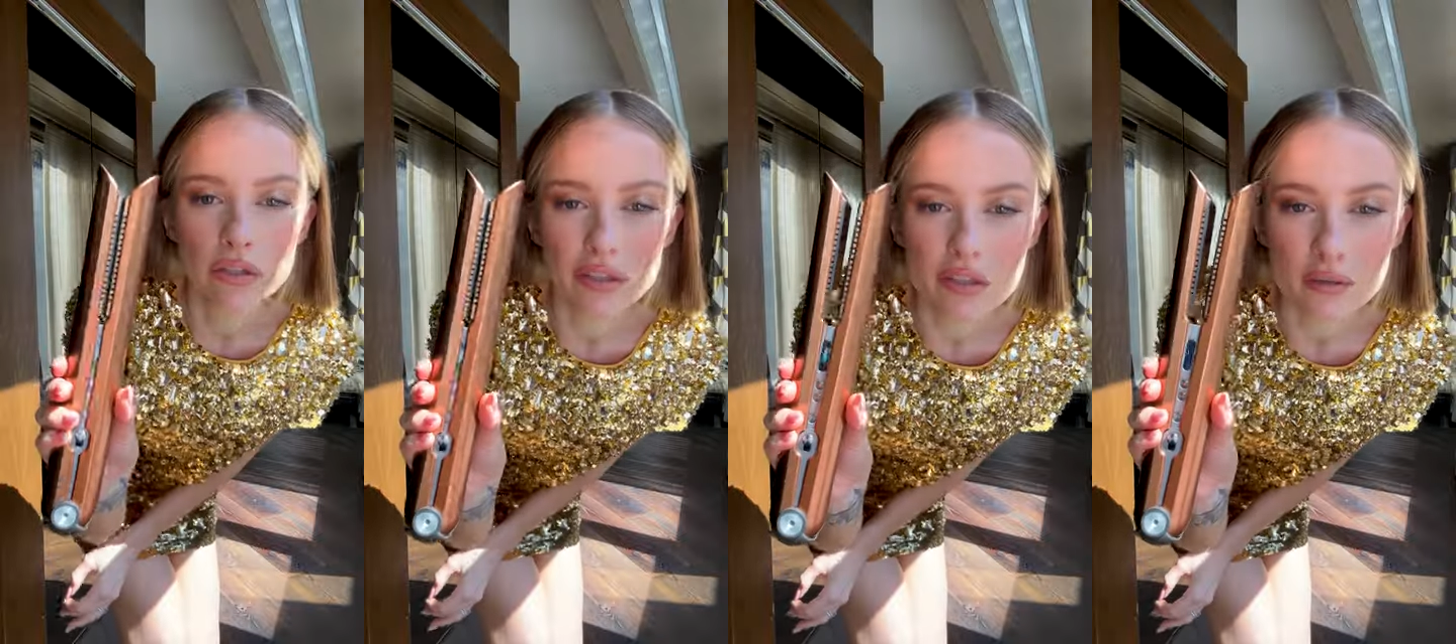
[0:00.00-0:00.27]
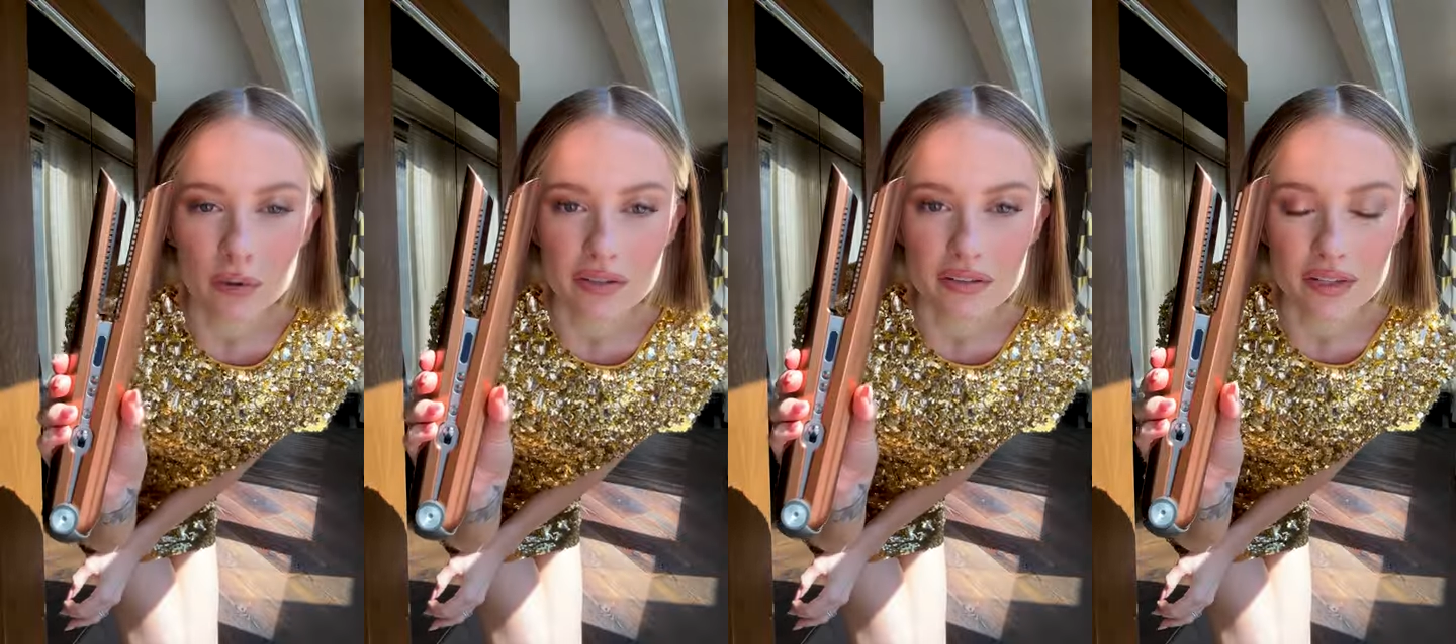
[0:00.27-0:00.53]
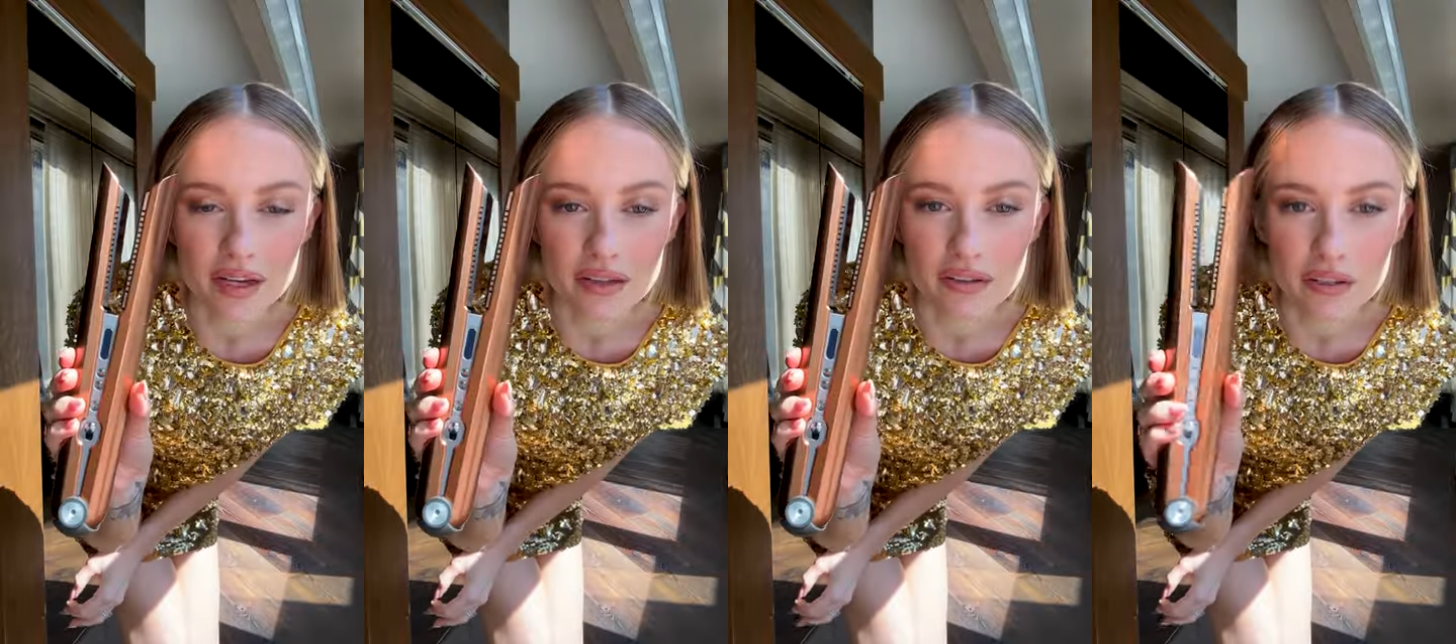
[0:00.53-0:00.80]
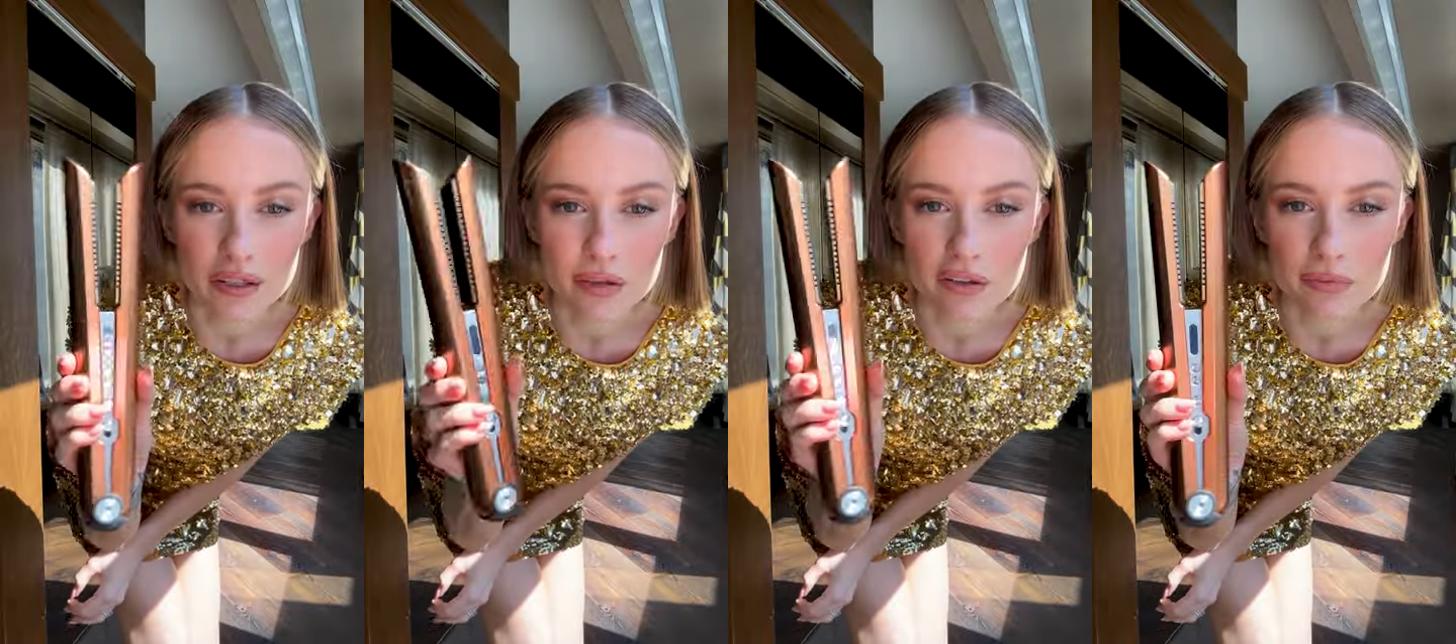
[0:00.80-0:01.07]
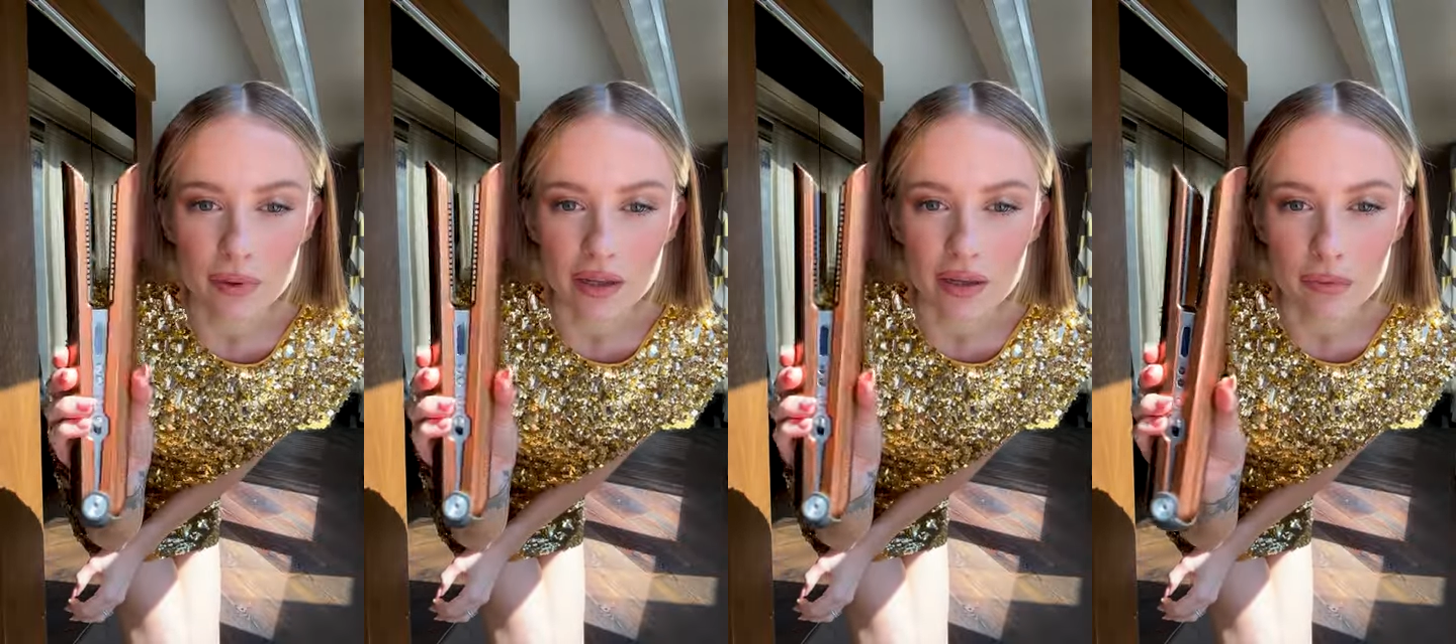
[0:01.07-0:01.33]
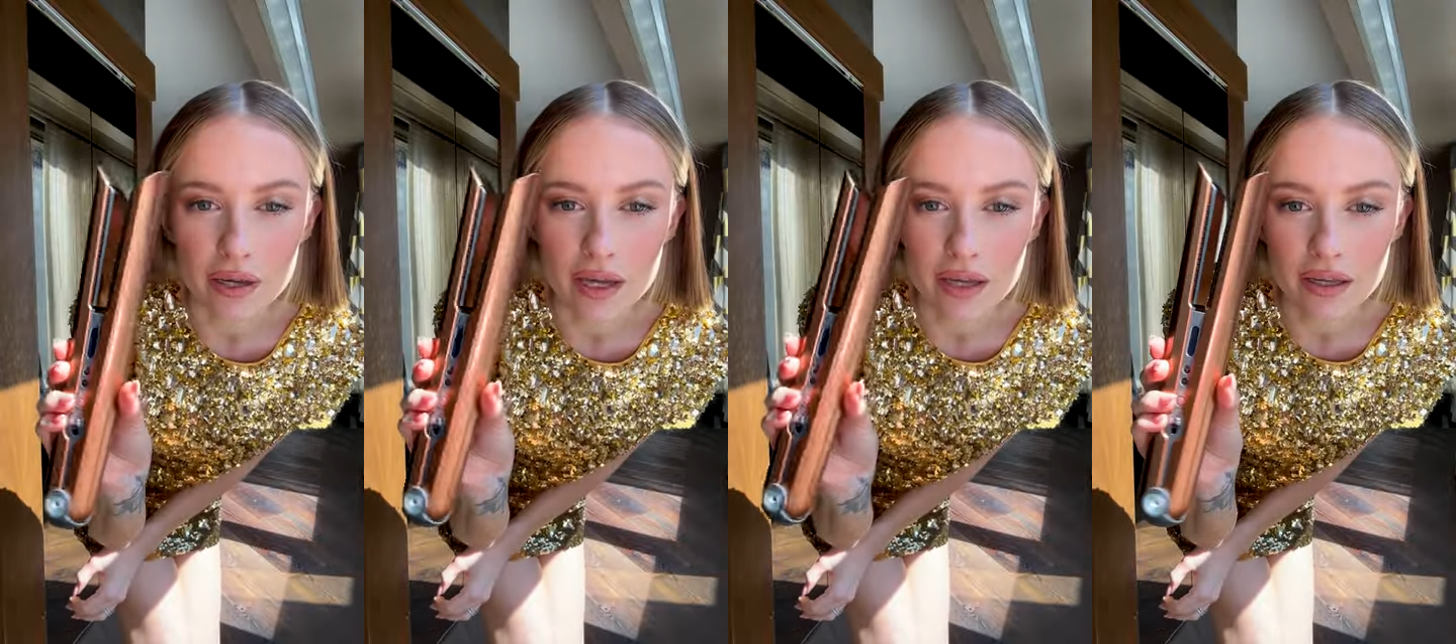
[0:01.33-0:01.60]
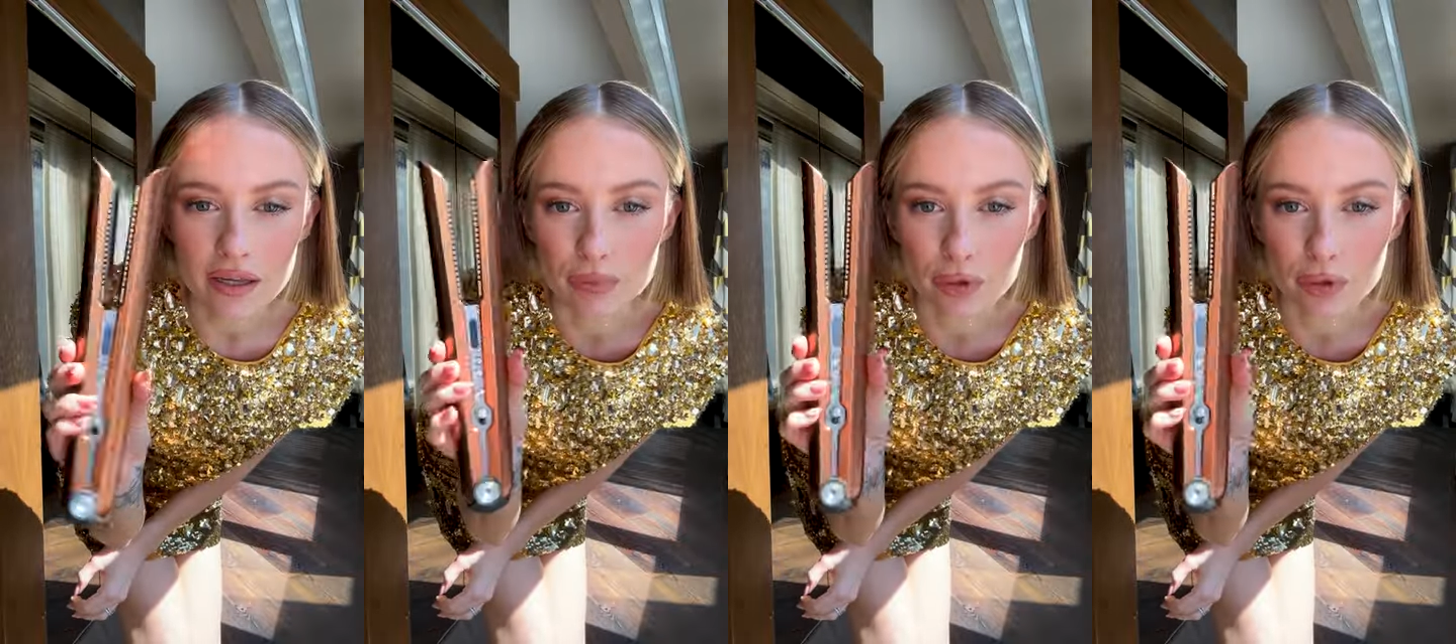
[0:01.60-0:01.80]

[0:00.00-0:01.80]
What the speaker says: This is what Stacey used, by the way.